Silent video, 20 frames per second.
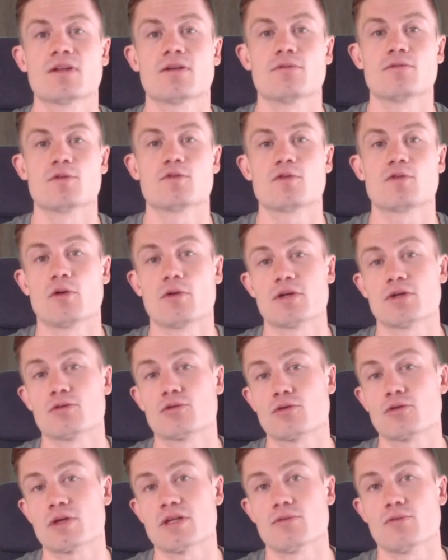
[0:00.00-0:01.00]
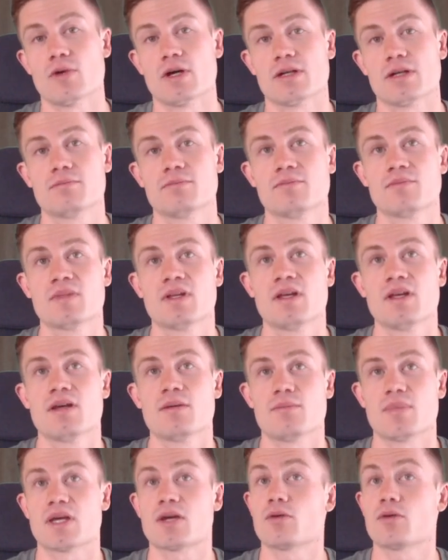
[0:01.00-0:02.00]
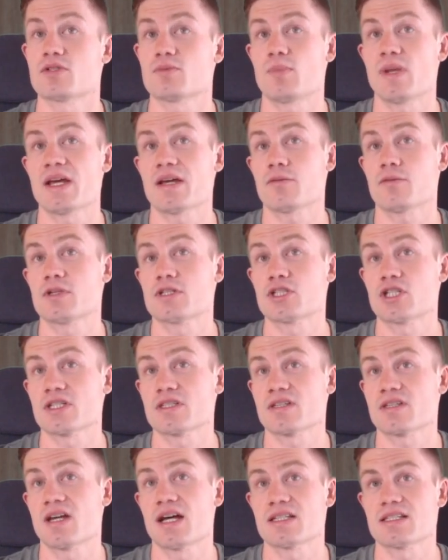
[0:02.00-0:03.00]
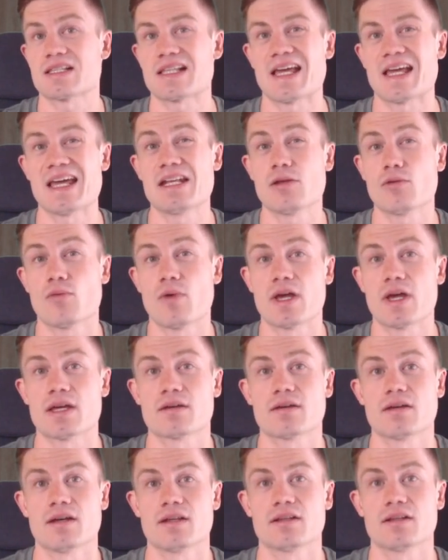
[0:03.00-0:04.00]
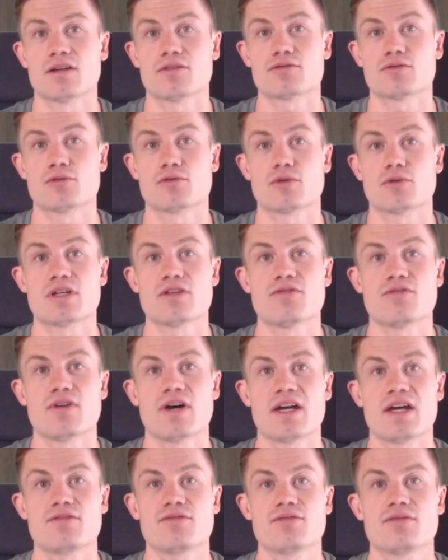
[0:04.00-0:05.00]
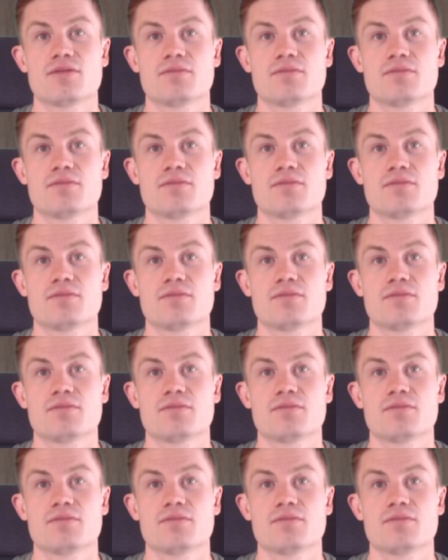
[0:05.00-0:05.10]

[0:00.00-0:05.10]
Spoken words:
with going rook e1 because black will just castle anyway. And after rook e5,